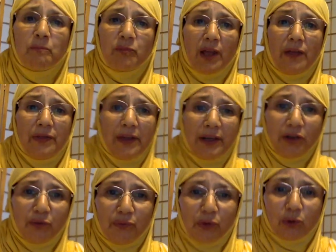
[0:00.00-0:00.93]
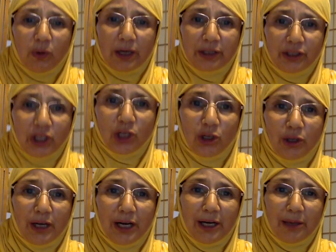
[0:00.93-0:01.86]
and thank you for watching Learn
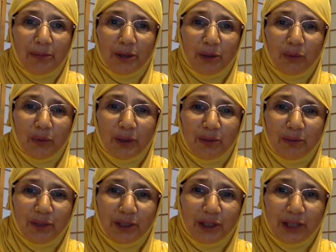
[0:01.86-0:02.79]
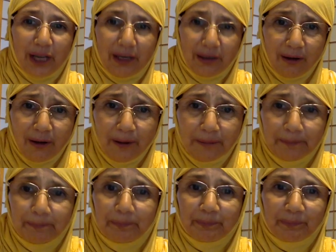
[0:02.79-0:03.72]
Arabic with Me channel.
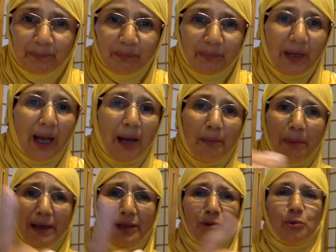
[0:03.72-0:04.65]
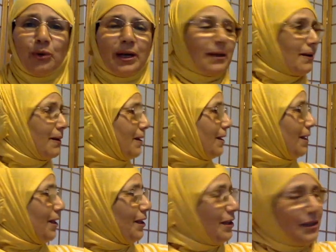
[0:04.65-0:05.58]
By the way,
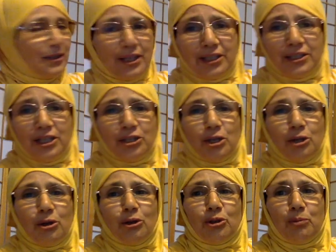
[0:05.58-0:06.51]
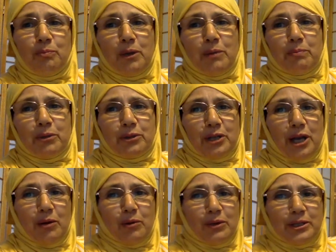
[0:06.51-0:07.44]
this is not a paper
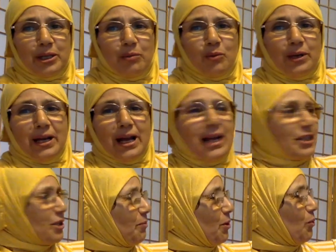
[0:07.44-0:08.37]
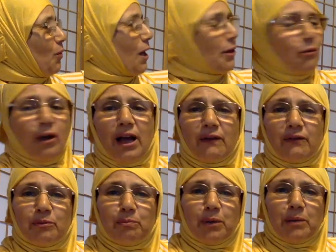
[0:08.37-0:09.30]
towel. Someone asked me why you have a
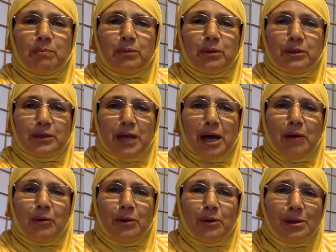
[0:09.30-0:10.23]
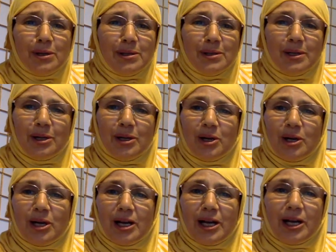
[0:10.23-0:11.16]
paper towel
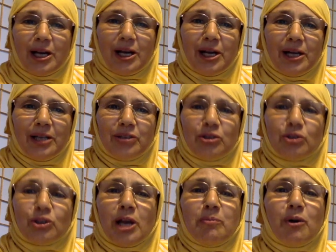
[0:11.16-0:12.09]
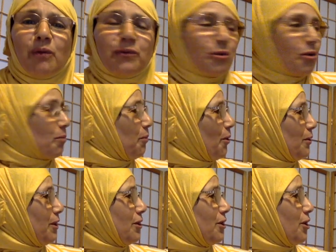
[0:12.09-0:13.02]
in the top of your board.
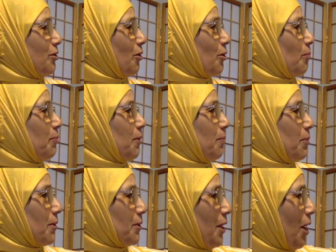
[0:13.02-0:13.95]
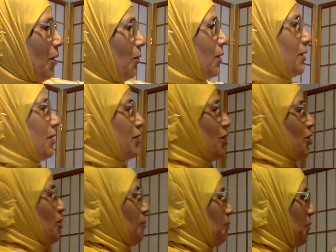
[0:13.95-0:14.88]
This is not a paper towel. This is
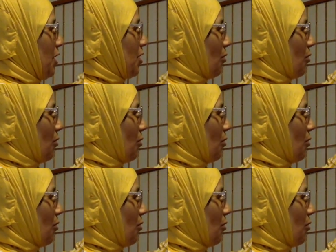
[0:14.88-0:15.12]
a piece